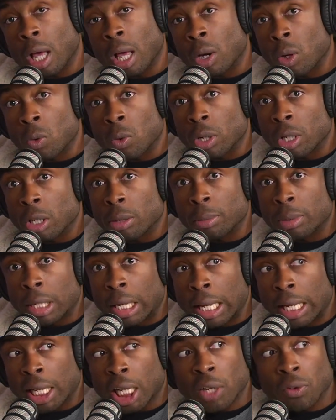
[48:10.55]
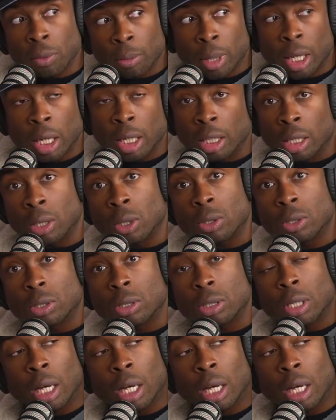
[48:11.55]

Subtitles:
I don't want to be like everybody else.